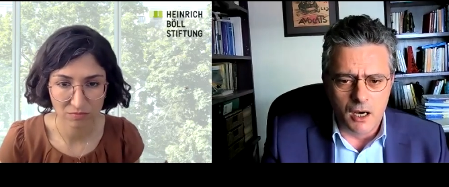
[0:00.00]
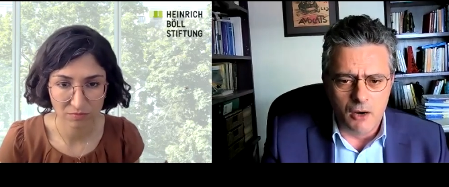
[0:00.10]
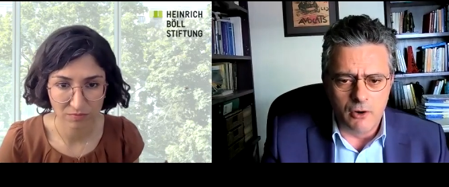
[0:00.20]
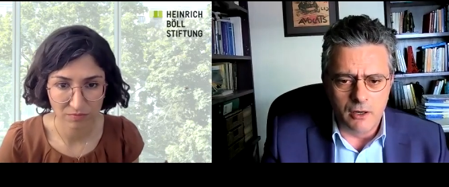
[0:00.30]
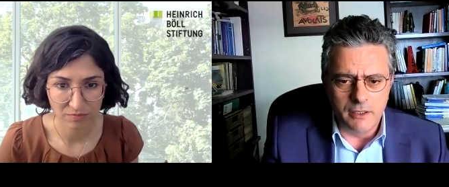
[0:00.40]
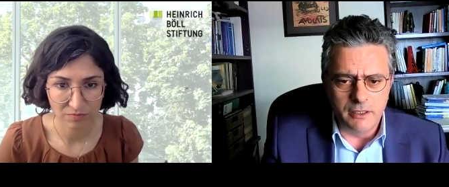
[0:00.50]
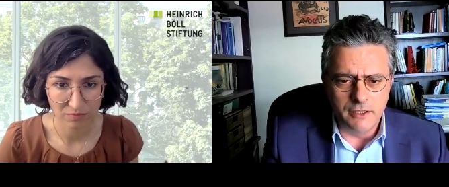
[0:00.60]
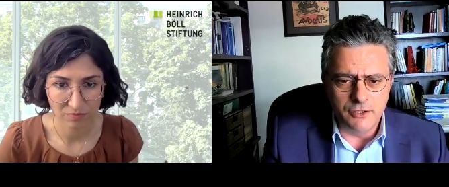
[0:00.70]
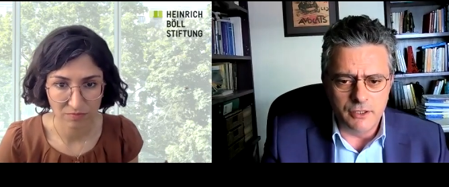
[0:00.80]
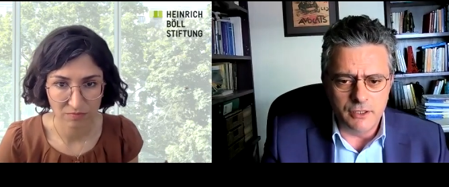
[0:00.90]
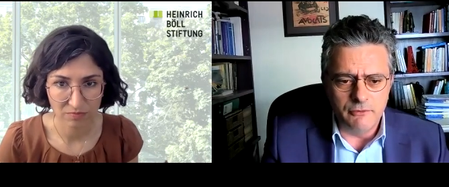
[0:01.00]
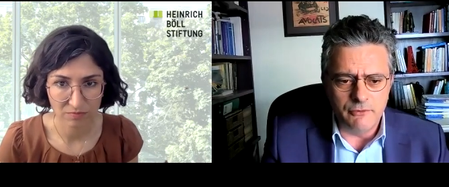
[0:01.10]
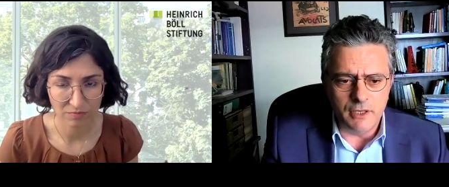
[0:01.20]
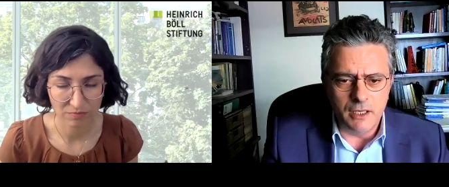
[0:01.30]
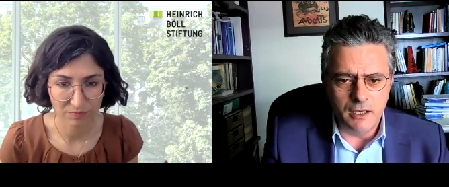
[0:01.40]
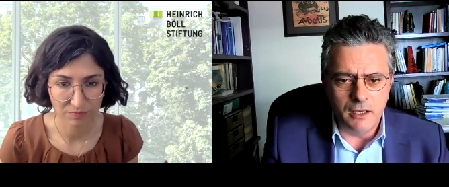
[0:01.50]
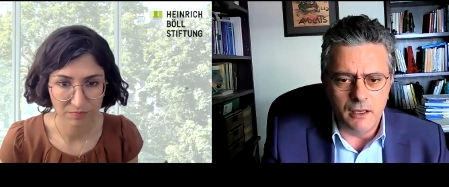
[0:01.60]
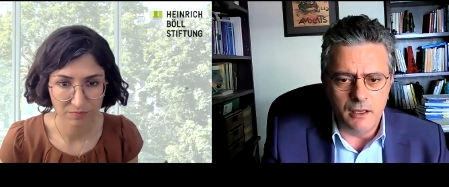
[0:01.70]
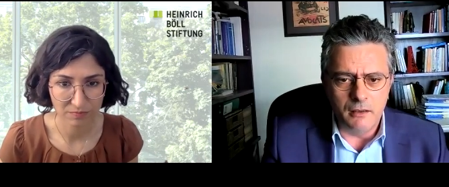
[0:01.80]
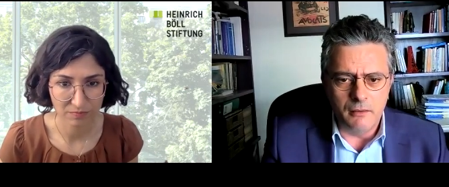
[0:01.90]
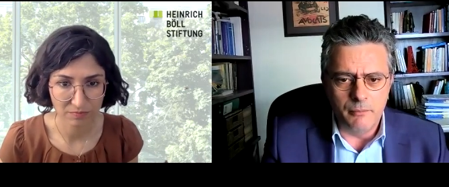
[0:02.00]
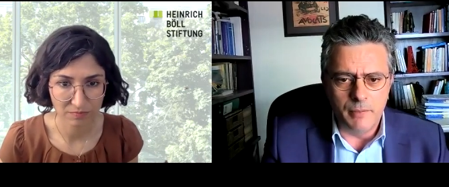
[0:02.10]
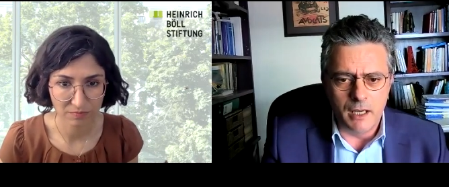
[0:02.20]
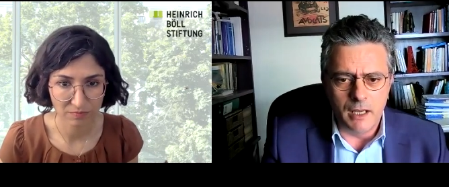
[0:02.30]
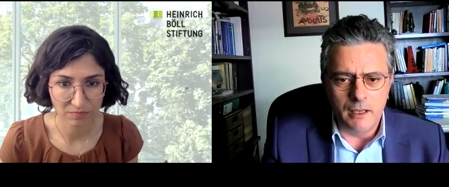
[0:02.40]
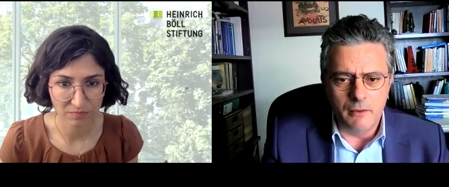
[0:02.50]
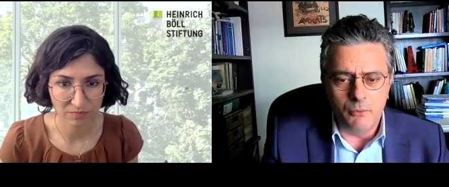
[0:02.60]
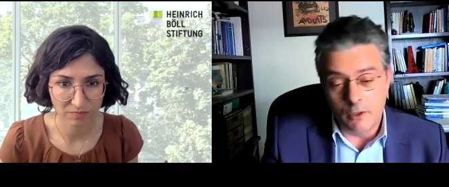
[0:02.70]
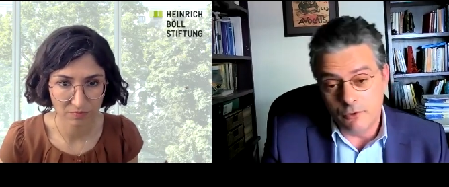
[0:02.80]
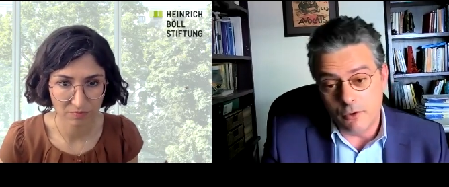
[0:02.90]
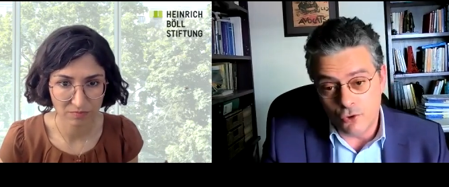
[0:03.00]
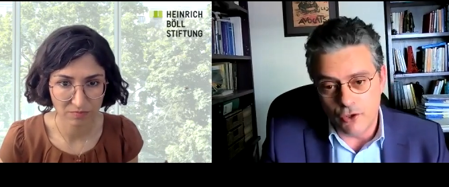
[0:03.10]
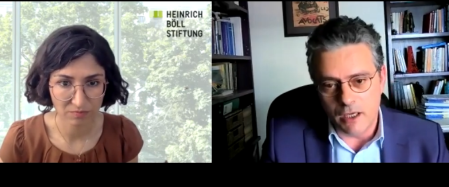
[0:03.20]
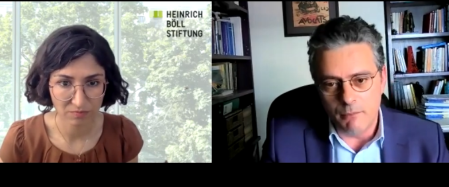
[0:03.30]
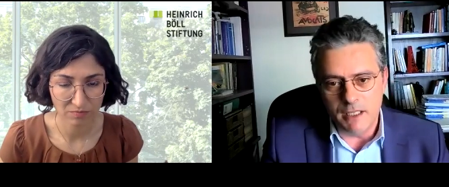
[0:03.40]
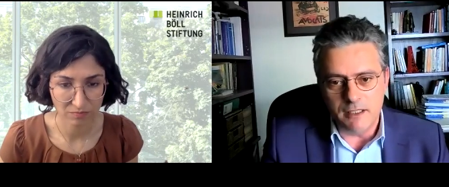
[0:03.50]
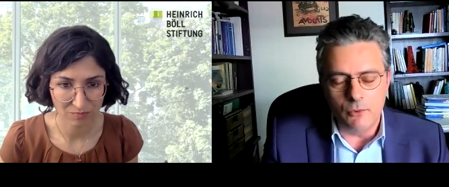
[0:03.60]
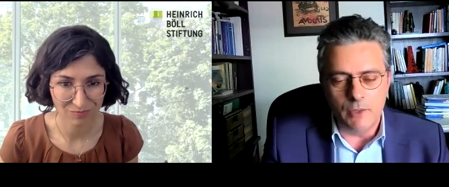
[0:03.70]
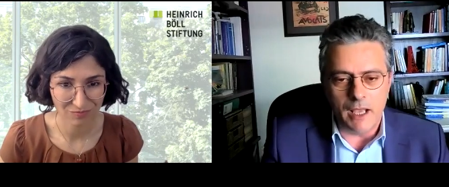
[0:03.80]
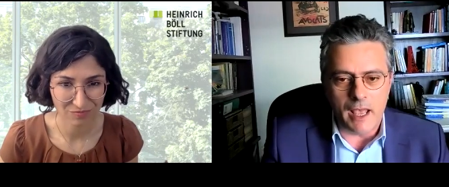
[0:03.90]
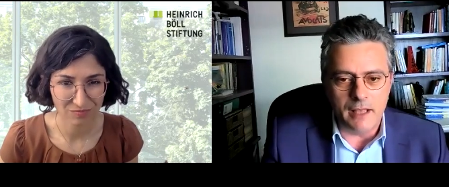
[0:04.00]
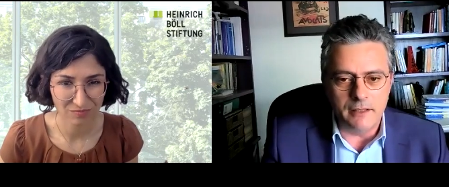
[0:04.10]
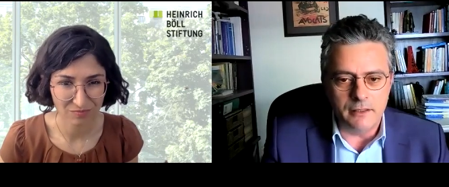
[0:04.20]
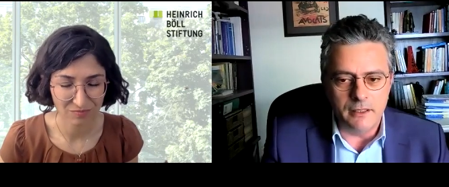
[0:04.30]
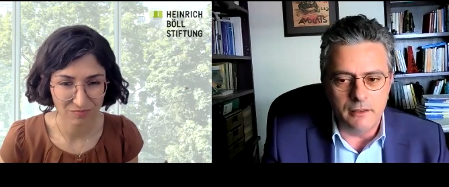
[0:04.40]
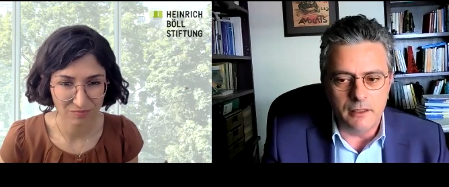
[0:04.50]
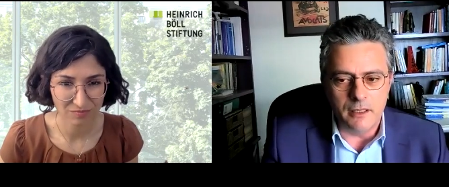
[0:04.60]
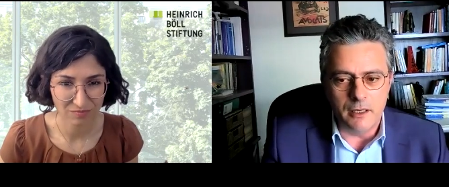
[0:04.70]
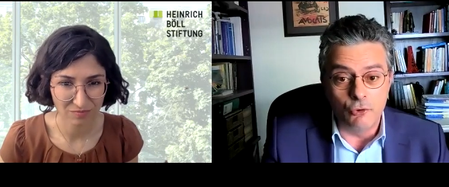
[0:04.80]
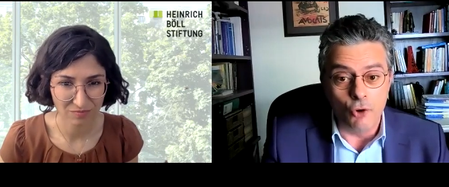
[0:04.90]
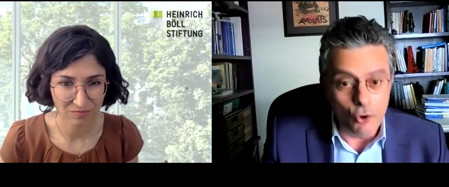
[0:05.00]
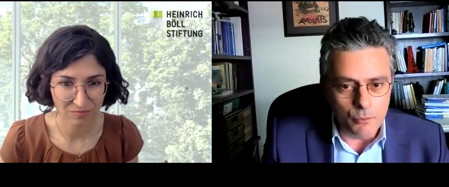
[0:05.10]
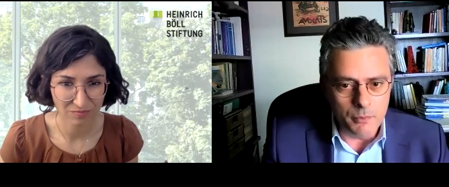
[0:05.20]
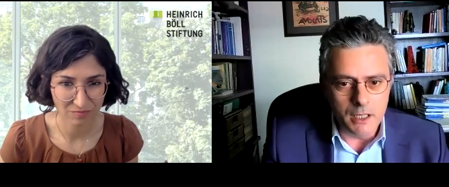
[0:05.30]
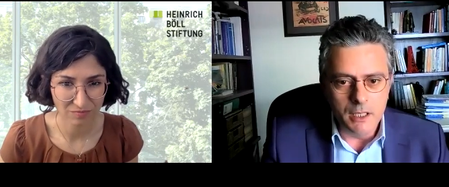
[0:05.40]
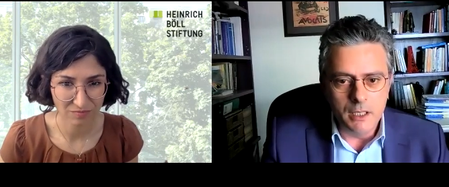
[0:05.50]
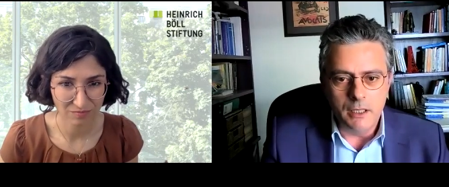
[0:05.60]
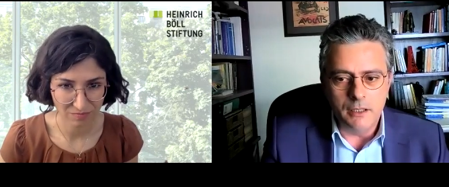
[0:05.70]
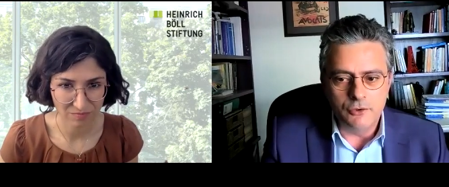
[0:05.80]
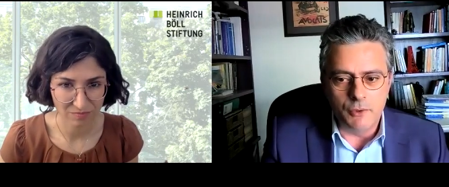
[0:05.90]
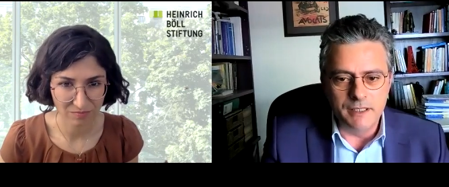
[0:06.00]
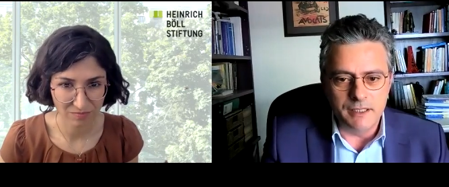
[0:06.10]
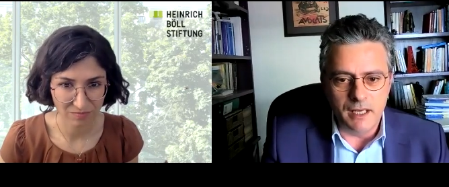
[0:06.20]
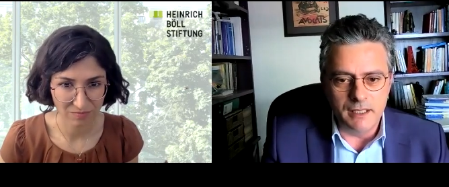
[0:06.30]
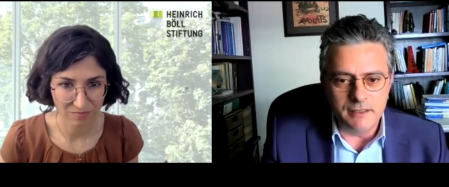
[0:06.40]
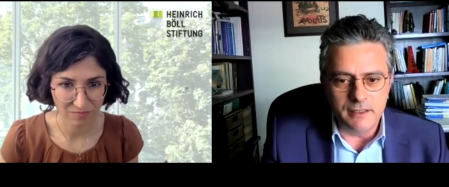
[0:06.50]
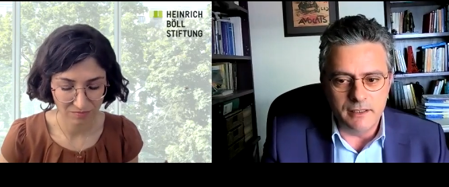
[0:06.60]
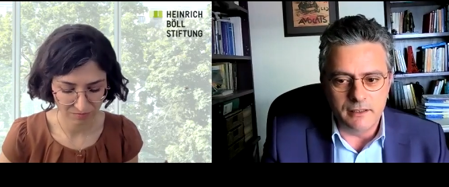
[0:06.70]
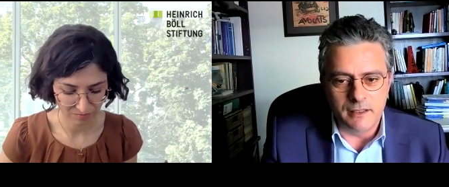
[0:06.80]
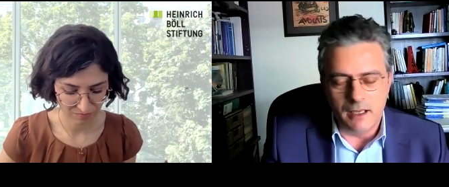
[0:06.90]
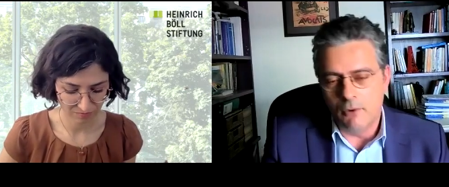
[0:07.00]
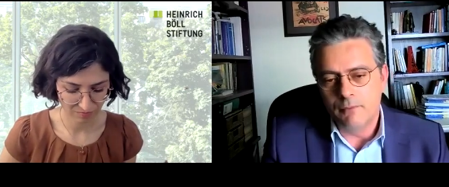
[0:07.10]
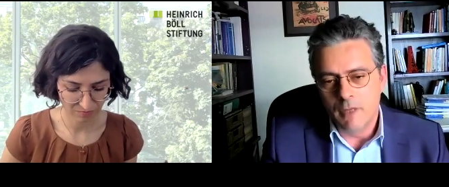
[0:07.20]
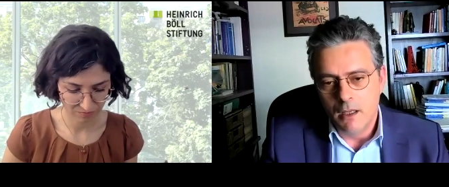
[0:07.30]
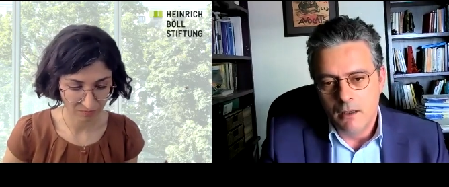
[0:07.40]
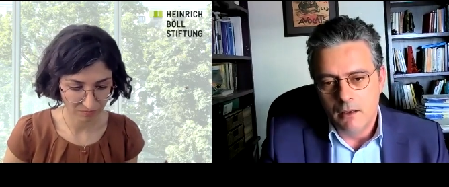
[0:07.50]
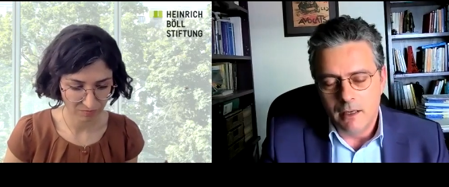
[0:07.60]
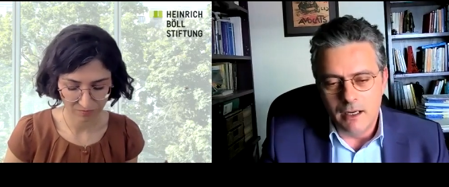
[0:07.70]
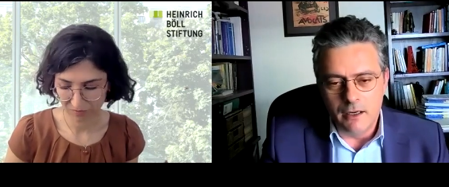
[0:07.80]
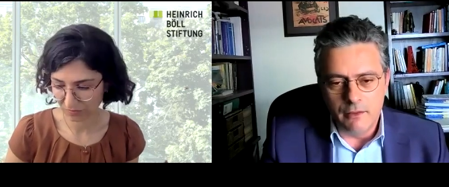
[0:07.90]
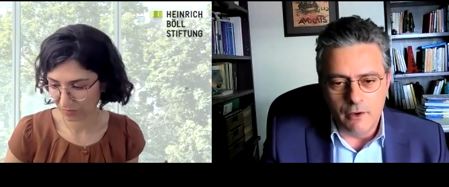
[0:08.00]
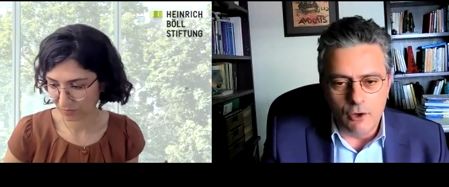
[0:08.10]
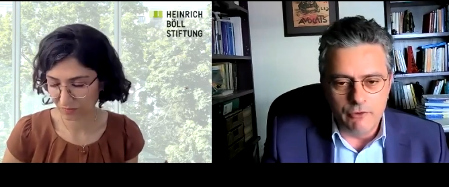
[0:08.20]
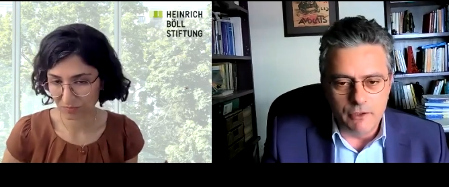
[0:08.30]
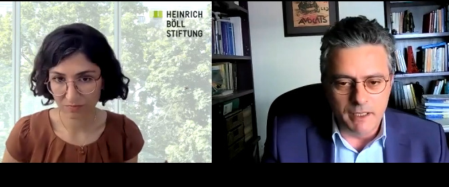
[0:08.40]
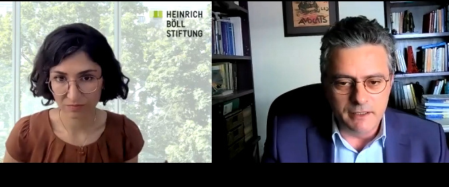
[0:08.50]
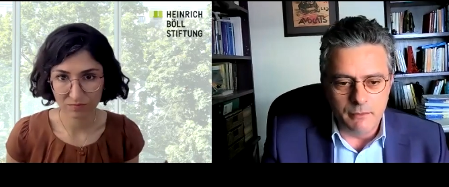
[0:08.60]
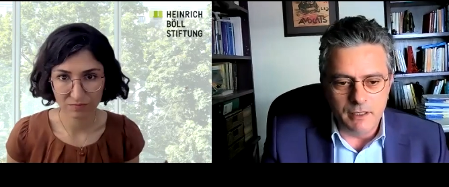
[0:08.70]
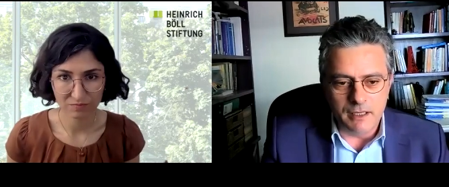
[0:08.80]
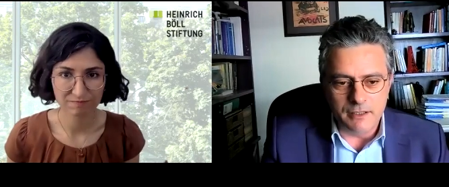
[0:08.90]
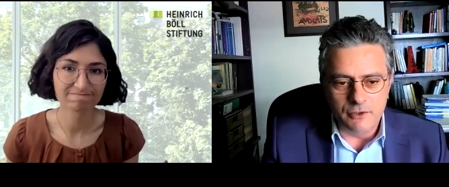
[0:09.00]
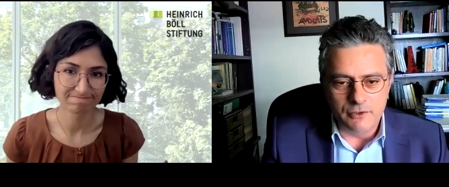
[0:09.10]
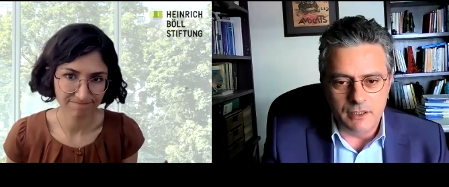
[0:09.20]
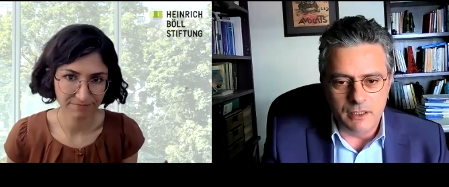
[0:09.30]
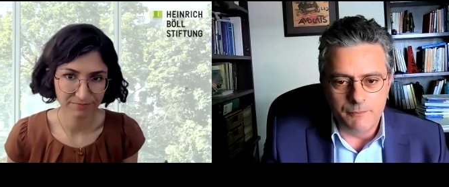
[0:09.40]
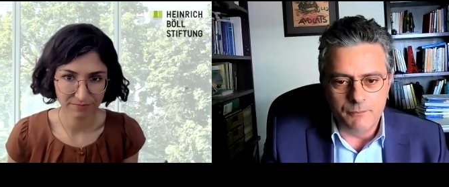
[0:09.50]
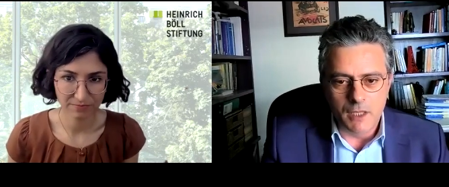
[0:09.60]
Speaker 1: our initiative uh, by during a meeting we had in uh, Rome in twenty nineteen. Now, clearly the COVID pandemic has not uh,